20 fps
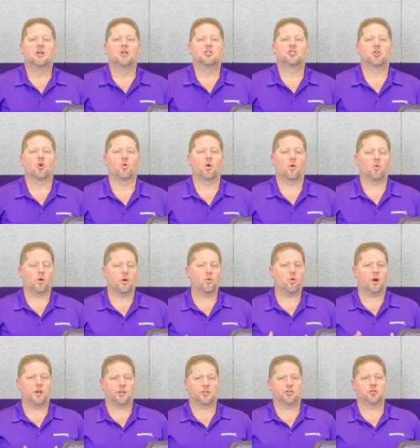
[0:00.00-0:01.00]
So what we
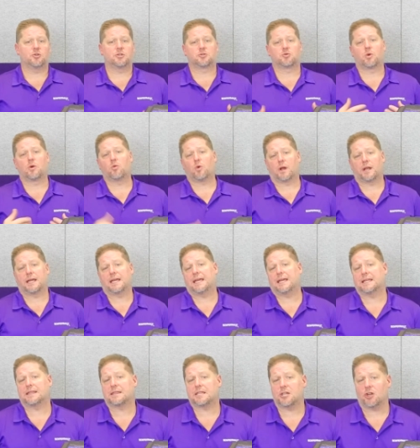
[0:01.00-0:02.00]
want to do is we want to
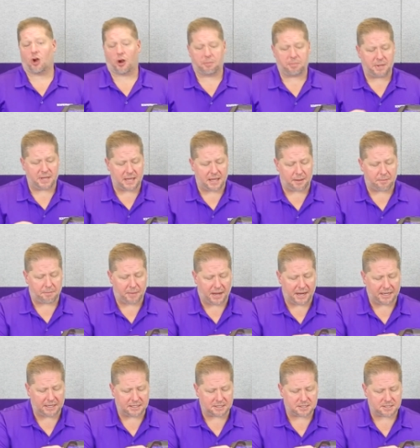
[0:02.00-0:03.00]
hit the RPM
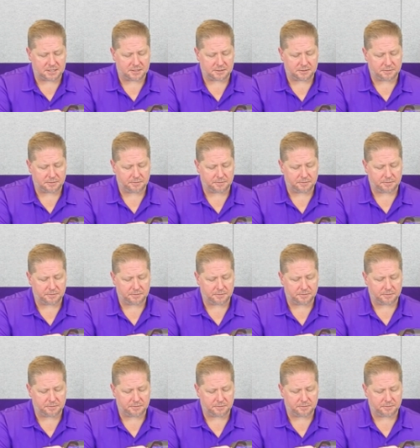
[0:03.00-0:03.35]
minus.